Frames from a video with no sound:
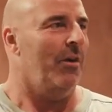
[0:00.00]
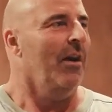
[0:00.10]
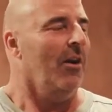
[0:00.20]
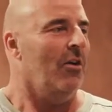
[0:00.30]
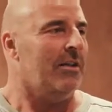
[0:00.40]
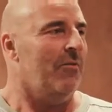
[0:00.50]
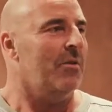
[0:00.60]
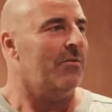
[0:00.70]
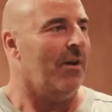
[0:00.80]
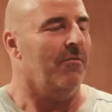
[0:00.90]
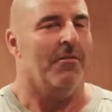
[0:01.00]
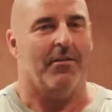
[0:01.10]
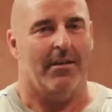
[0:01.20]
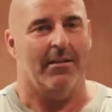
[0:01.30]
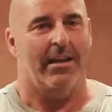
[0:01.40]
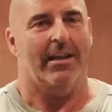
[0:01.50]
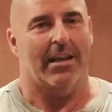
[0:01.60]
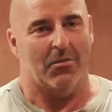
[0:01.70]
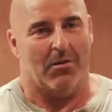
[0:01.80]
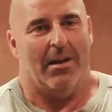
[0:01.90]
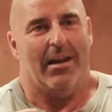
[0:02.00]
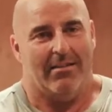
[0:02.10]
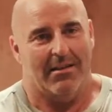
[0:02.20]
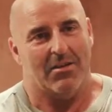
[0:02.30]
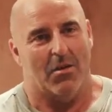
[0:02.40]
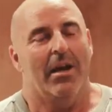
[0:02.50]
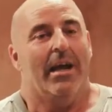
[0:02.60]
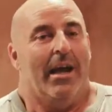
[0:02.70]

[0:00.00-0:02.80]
of course everyone's fighting for funding and they don't want to let things go.